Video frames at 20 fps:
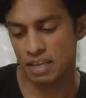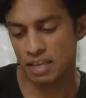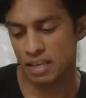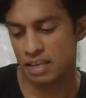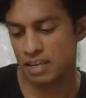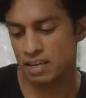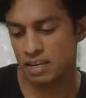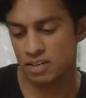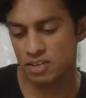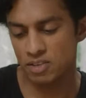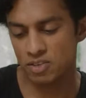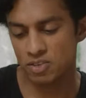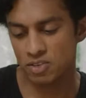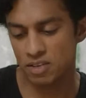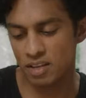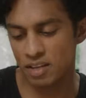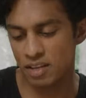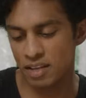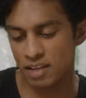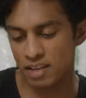And it is
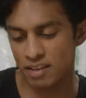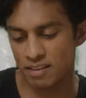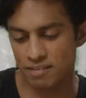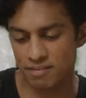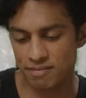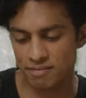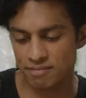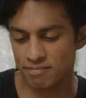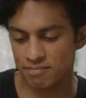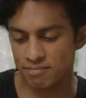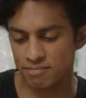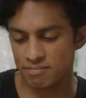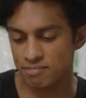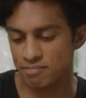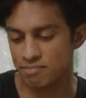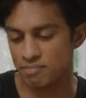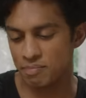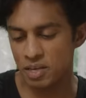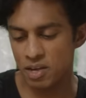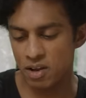
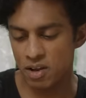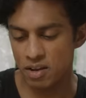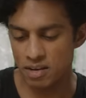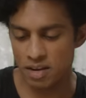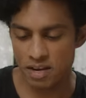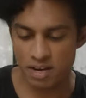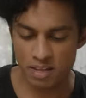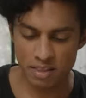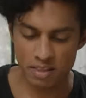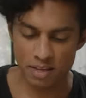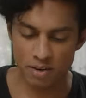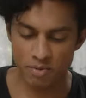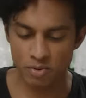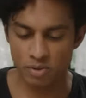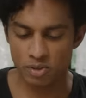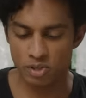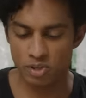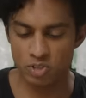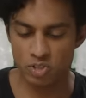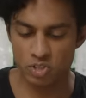beyond anything
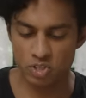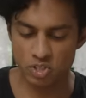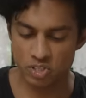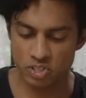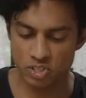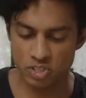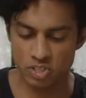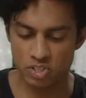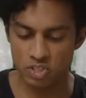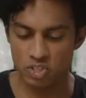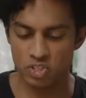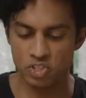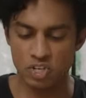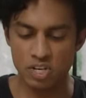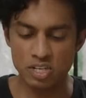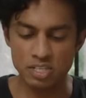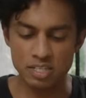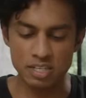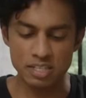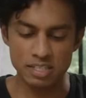religious. It's
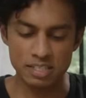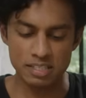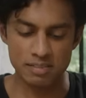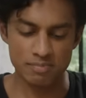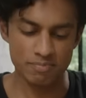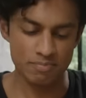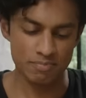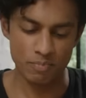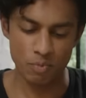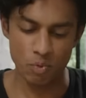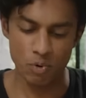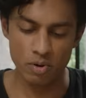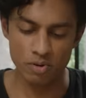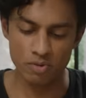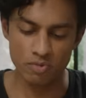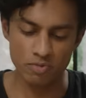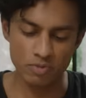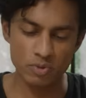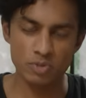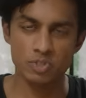just a
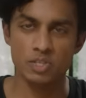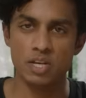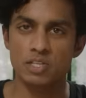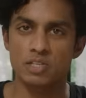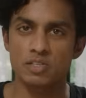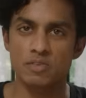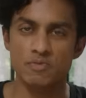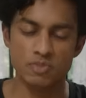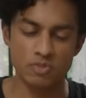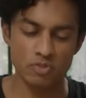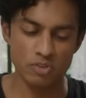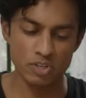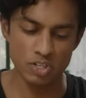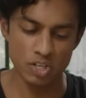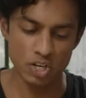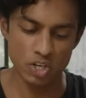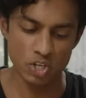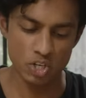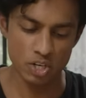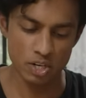wonderful sense of
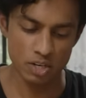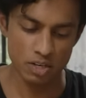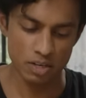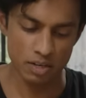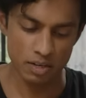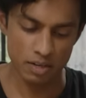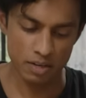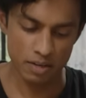tradition.